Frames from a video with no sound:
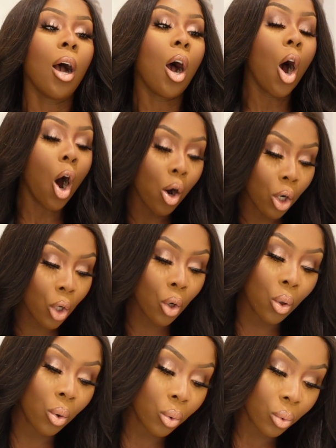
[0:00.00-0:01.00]

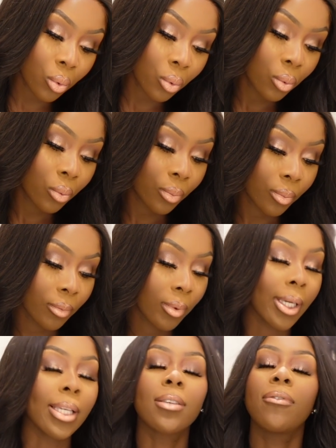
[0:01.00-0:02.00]
Olu
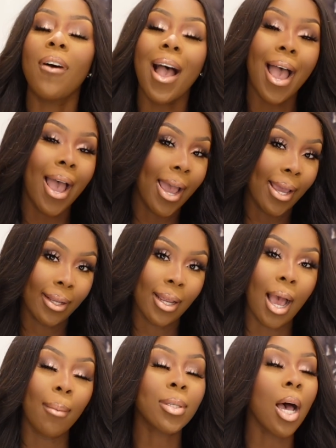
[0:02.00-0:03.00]
is fine.
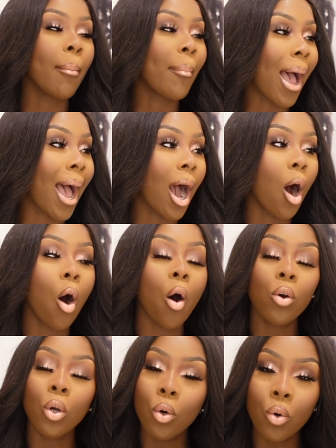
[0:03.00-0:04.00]
I'm talking about
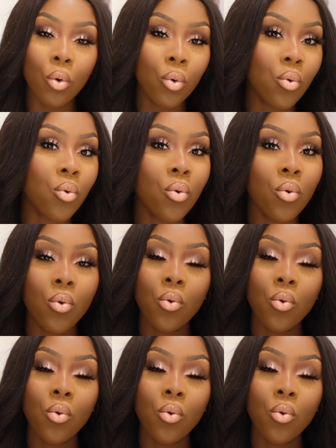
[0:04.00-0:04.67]
Olu,